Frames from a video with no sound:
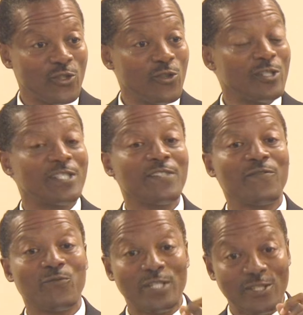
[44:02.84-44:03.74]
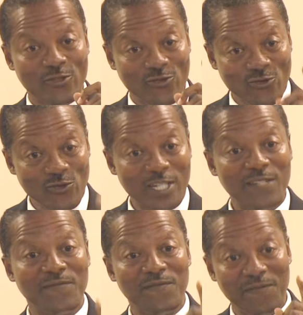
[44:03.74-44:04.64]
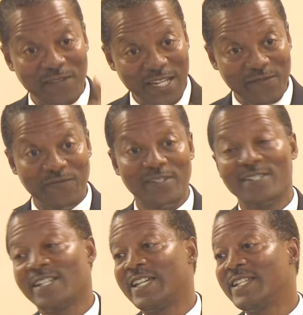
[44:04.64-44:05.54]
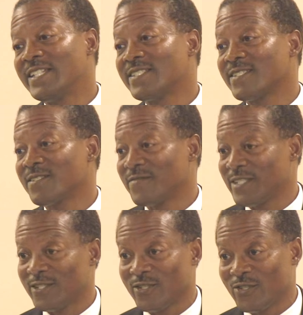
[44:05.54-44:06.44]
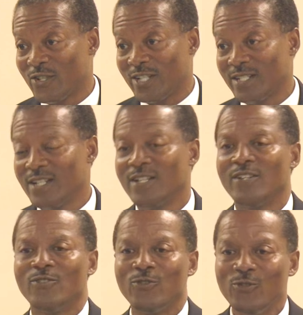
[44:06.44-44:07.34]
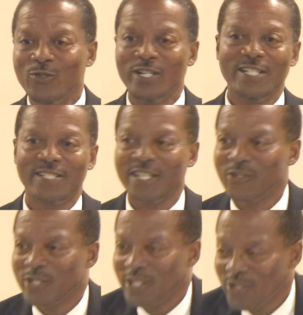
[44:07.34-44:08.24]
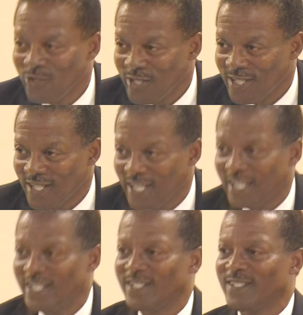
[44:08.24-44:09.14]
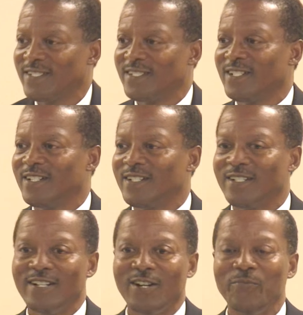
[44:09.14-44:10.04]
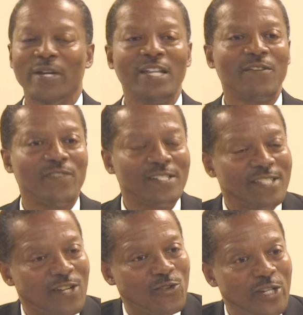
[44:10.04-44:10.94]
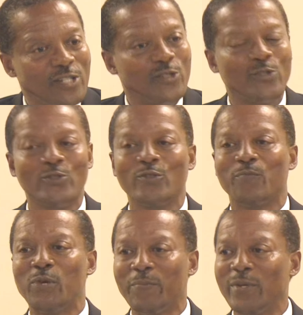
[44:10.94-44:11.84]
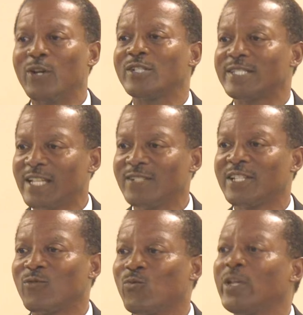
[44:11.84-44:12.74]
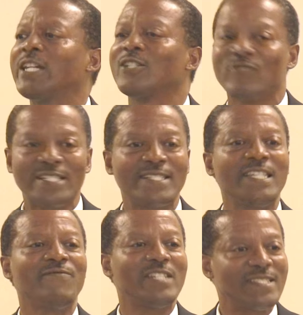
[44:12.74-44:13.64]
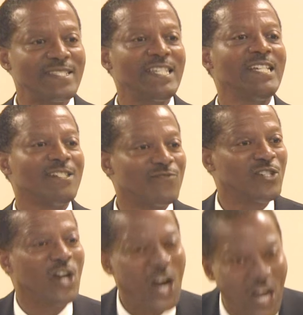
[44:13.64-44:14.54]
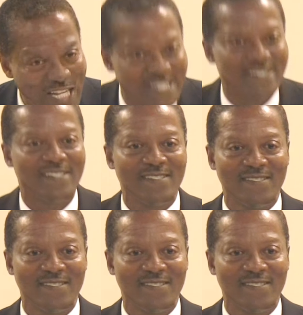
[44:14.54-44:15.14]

Joseph was truly faithful in his service to God. Who is he going to use today? How many of us are going to prepare ourselves that we could receive the seal of God?